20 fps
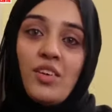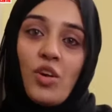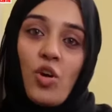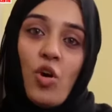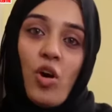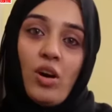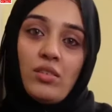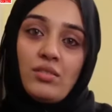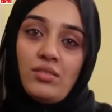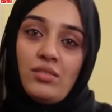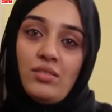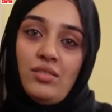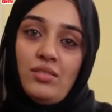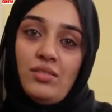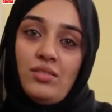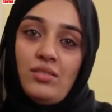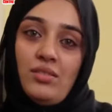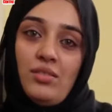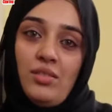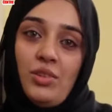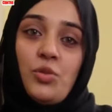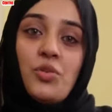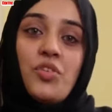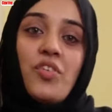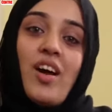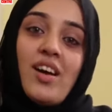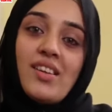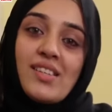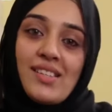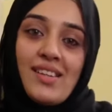In God, you
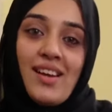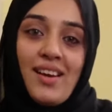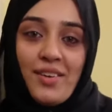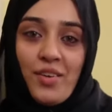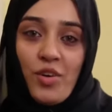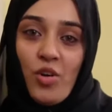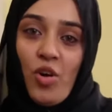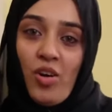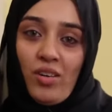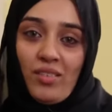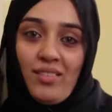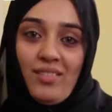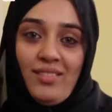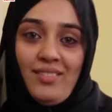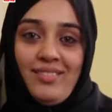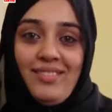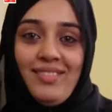trust that God.